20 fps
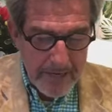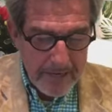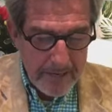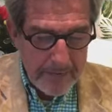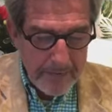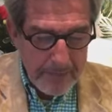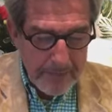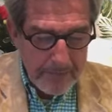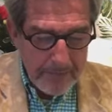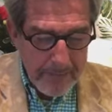
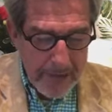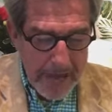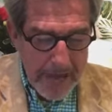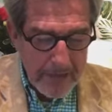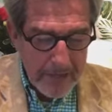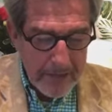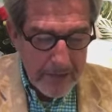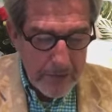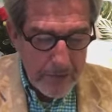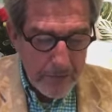Bringing me
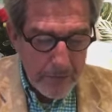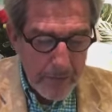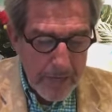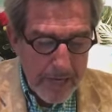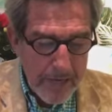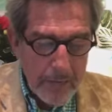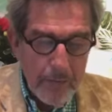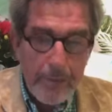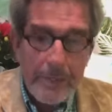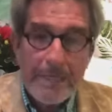back to
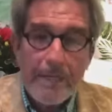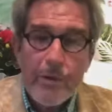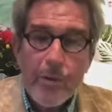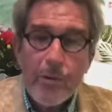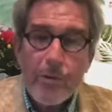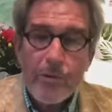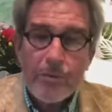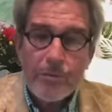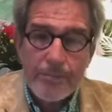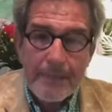where we
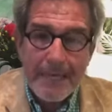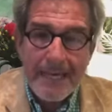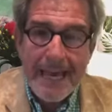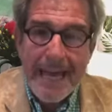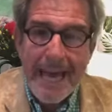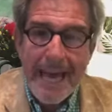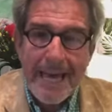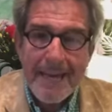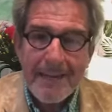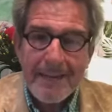all
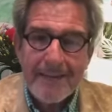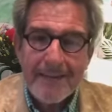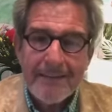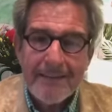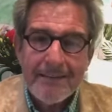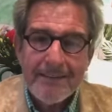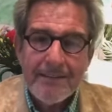began,